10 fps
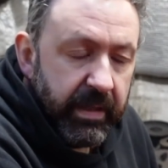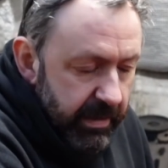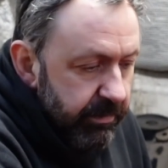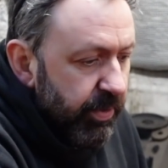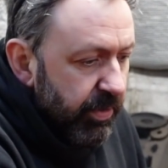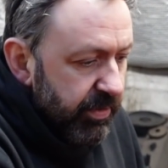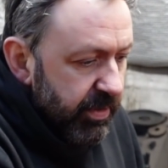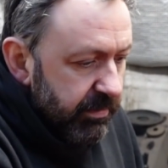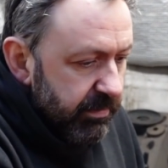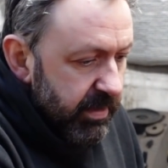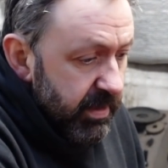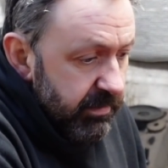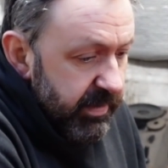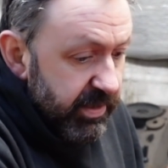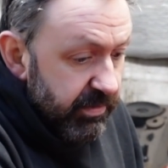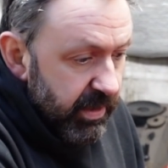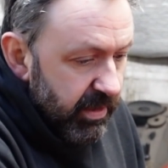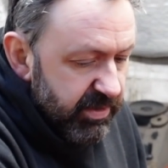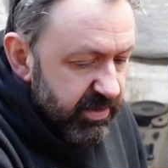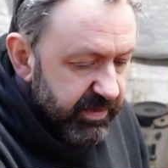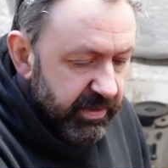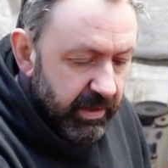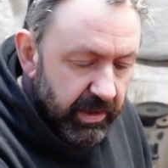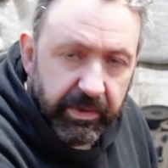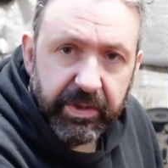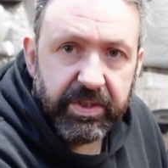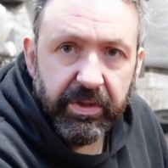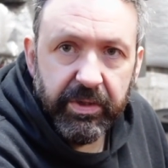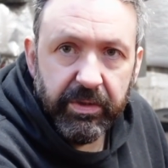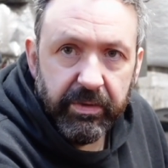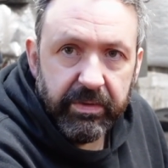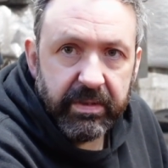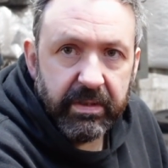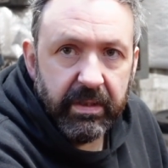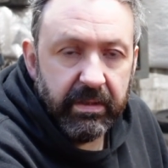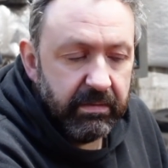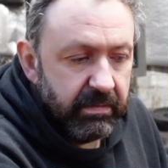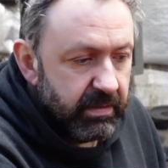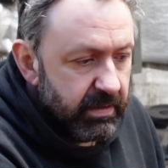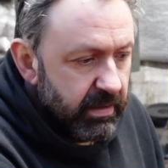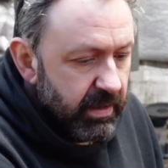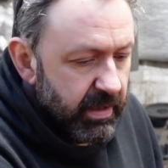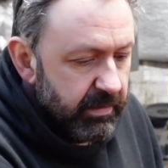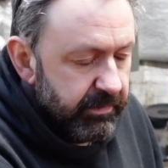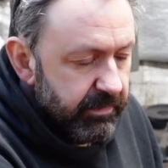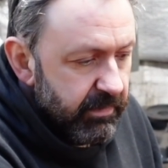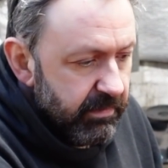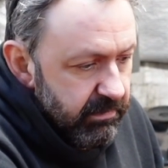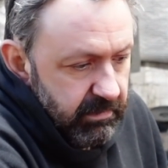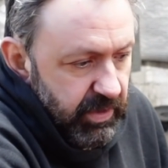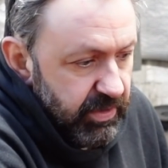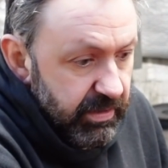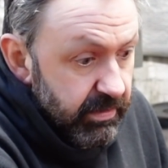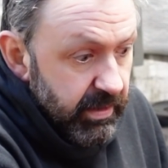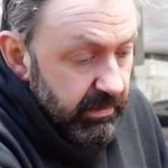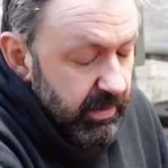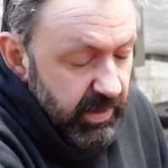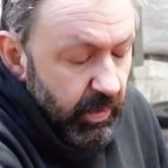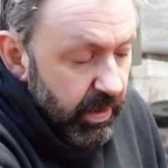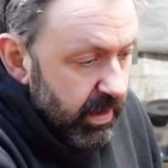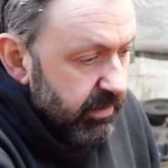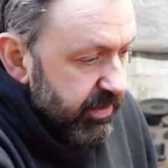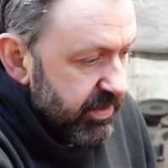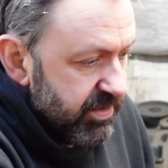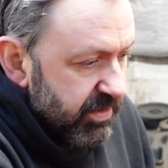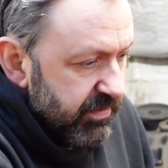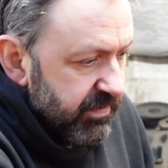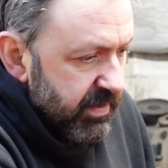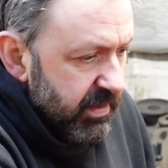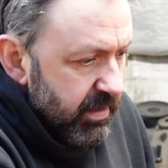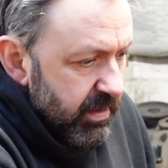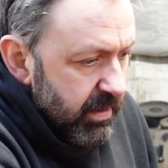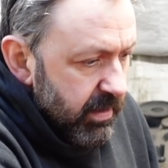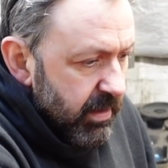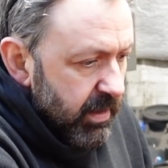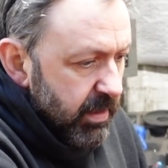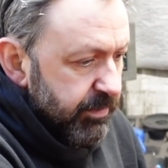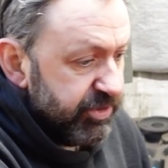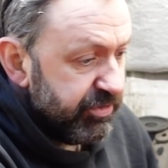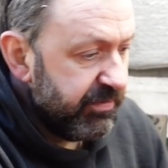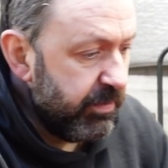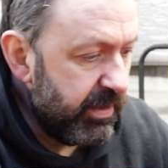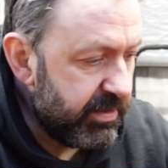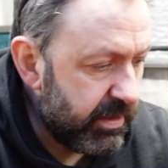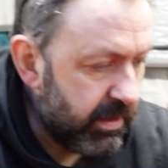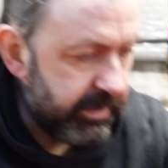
They import them. They do a lot of stuff. They do like Lucas oils and quite a lot of other stuff. But Driftworks are going to